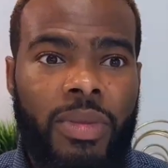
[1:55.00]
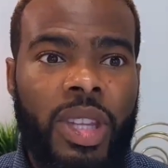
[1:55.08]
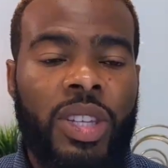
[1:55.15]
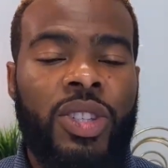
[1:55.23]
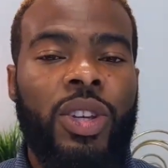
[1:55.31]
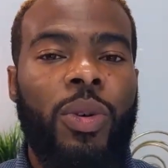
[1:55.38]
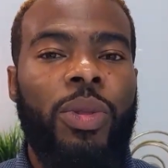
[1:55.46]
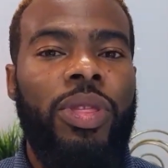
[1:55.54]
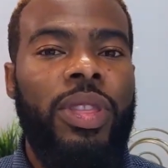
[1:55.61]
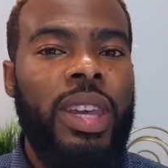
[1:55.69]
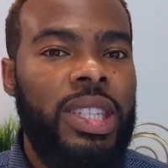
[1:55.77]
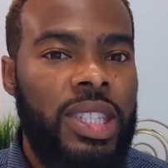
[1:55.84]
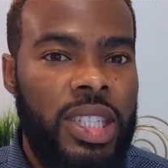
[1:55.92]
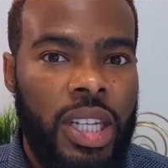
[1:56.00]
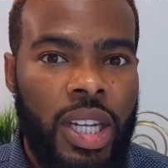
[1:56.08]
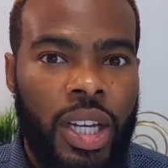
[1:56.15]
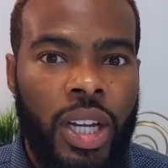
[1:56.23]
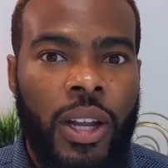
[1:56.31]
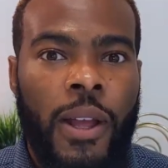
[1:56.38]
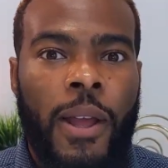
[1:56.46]
So this
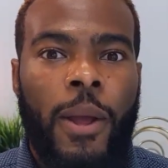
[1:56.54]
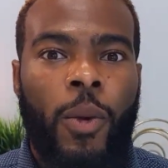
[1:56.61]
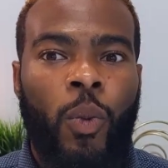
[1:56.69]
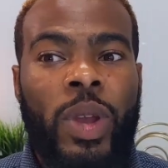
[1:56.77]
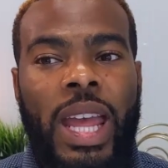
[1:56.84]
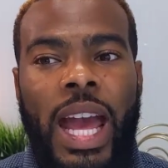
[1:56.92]
year, we